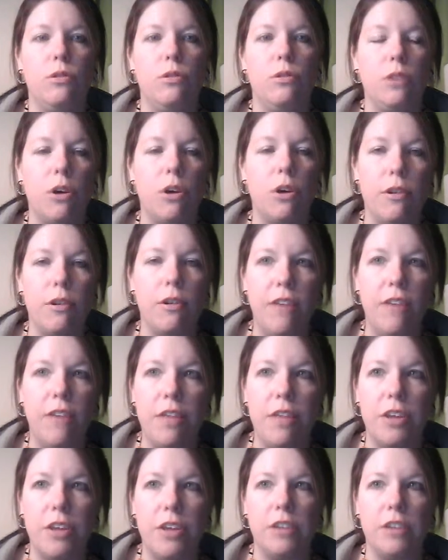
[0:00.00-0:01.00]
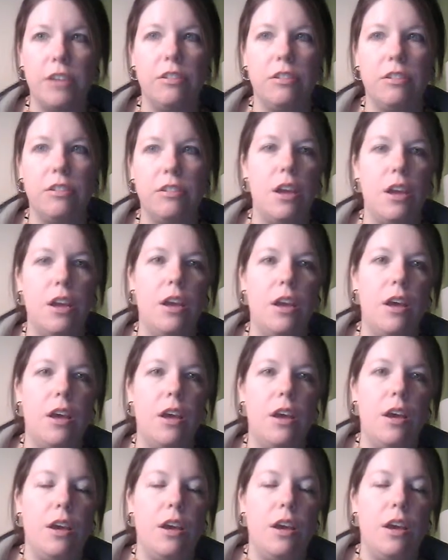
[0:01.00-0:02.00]
the Code of Ethics,
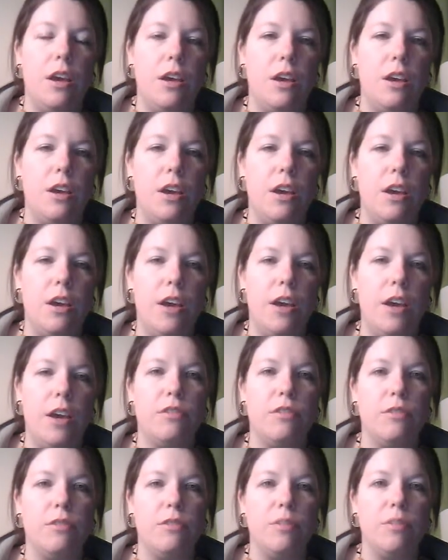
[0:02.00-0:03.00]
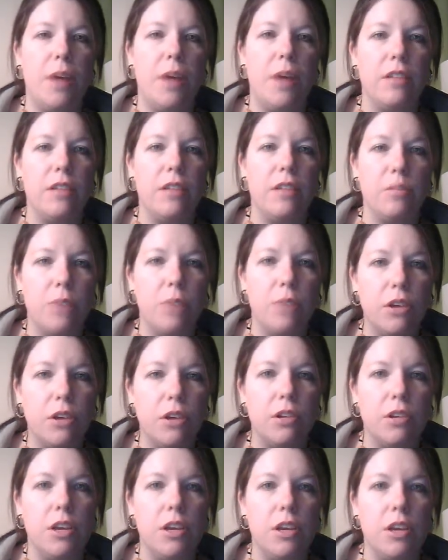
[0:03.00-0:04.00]
he has a
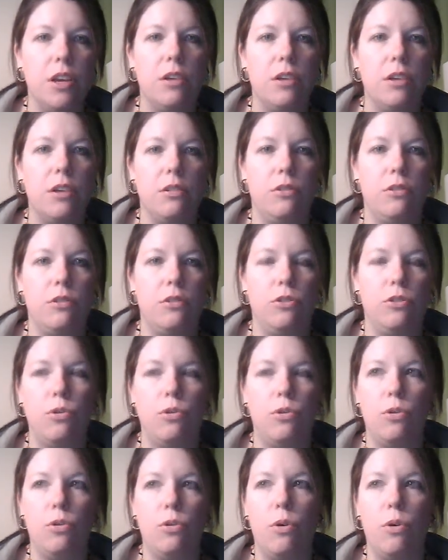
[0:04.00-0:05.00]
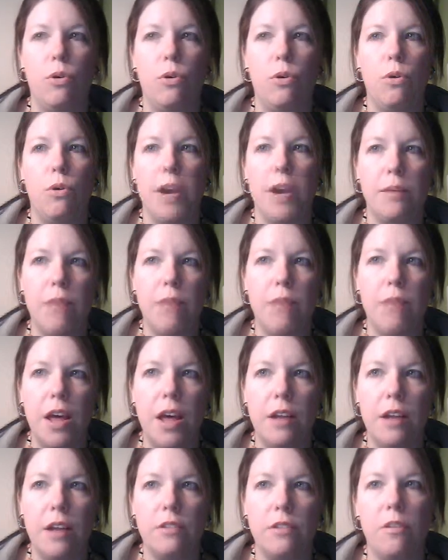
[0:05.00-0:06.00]
responsibility to
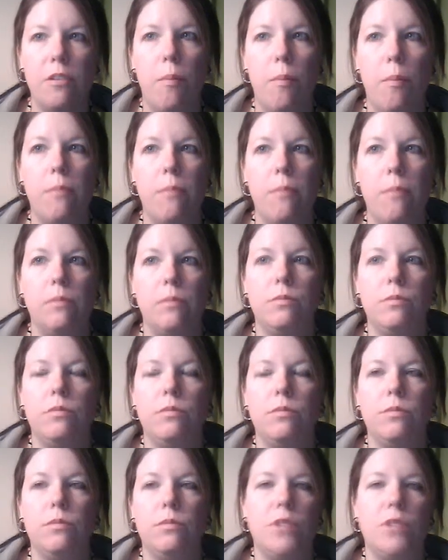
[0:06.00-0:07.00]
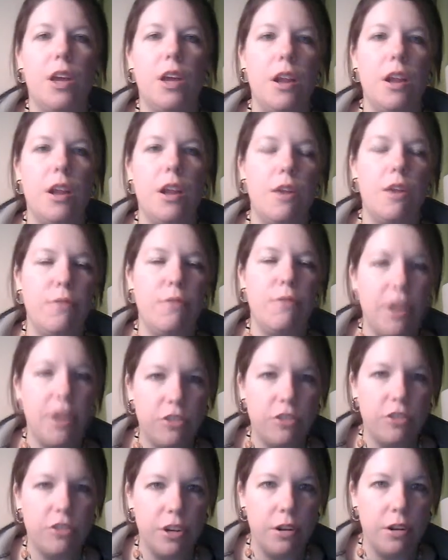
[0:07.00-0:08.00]
recommend an
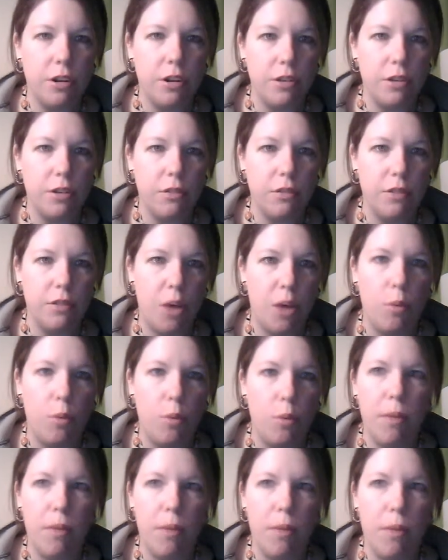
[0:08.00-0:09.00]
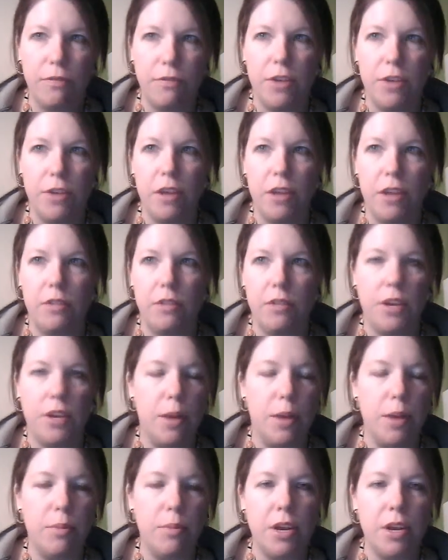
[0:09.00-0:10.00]
intervention that will benefit the
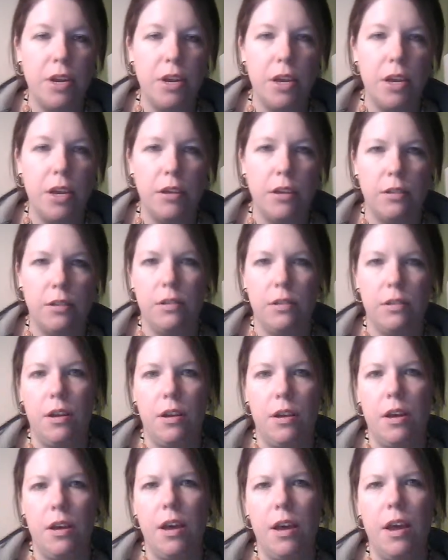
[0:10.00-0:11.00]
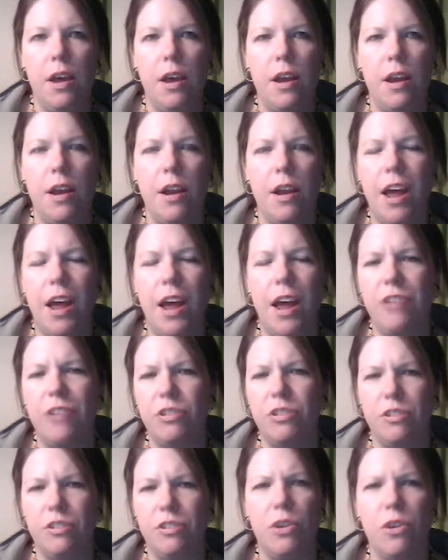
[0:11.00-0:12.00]
company and not
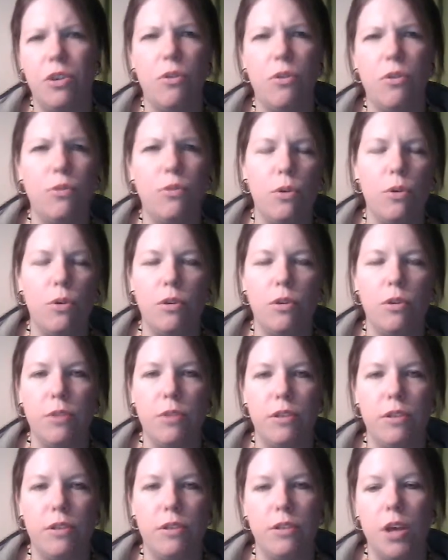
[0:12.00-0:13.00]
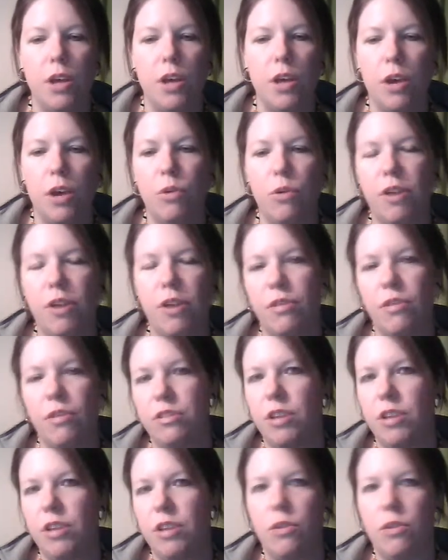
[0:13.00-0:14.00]
just to go forward with whatever the
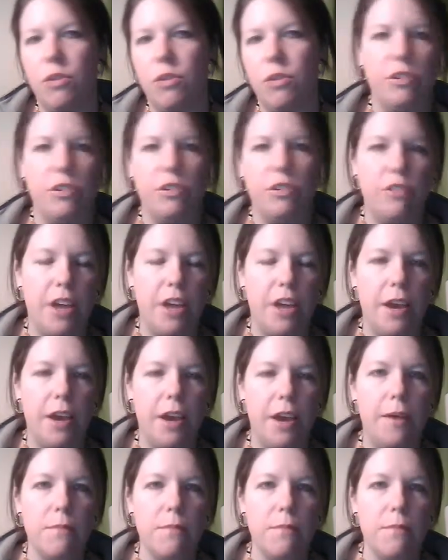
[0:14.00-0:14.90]
stakeholders say.